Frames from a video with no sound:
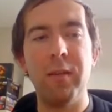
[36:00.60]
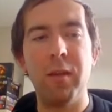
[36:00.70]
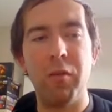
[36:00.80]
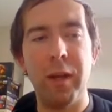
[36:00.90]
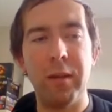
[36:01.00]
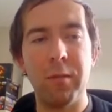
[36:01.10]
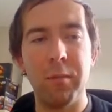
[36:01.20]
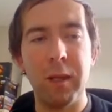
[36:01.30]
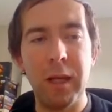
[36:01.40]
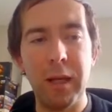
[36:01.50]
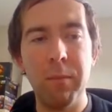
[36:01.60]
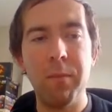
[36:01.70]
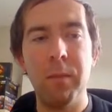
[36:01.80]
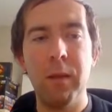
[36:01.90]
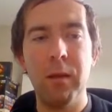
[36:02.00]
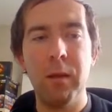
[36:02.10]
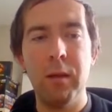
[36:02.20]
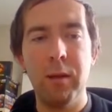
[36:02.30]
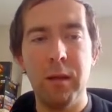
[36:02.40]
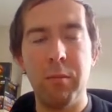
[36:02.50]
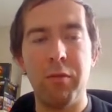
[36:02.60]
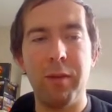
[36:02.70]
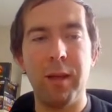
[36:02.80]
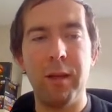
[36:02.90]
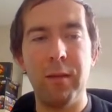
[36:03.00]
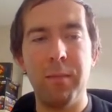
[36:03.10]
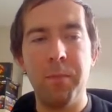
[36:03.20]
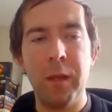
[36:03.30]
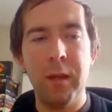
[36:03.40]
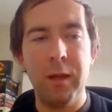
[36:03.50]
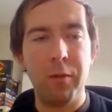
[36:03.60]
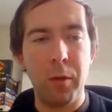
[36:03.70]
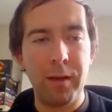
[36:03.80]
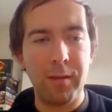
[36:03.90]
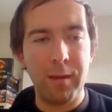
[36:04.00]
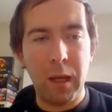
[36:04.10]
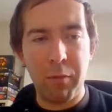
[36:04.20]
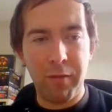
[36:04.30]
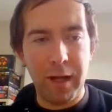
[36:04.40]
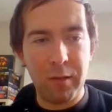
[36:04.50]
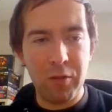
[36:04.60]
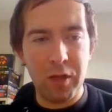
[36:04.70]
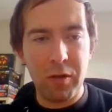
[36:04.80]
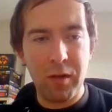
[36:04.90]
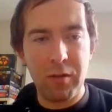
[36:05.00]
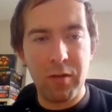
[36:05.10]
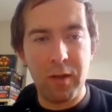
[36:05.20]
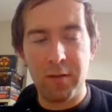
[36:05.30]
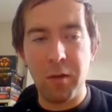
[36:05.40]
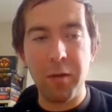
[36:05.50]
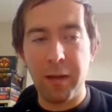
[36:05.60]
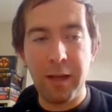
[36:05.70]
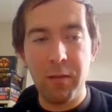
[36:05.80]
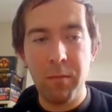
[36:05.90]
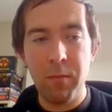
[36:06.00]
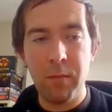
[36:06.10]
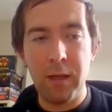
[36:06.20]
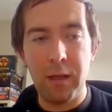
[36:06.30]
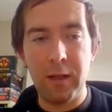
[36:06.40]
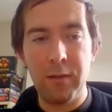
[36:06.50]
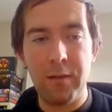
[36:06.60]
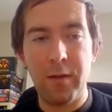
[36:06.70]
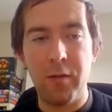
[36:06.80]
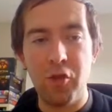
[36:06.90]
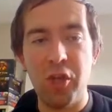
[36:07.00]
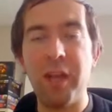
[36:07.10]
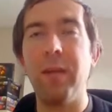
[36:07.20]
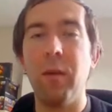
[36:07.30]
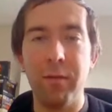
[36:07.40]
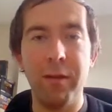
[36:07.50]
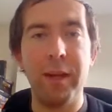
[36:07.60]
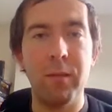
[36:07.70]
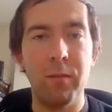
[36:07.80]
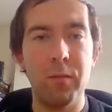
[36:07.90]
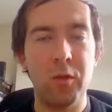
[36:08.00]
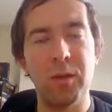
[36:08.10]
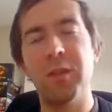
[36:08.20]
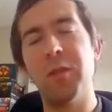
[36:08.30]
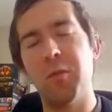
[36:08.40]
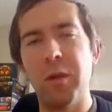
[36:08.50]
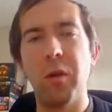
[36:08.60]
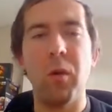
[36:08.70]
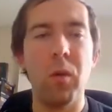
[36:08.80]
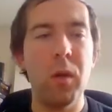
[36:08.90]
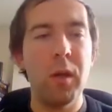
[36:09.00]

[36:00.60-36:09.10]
a random name and providing it. If you look at the type of item generator, it's not an item, it is a gen of item. So this is where the whole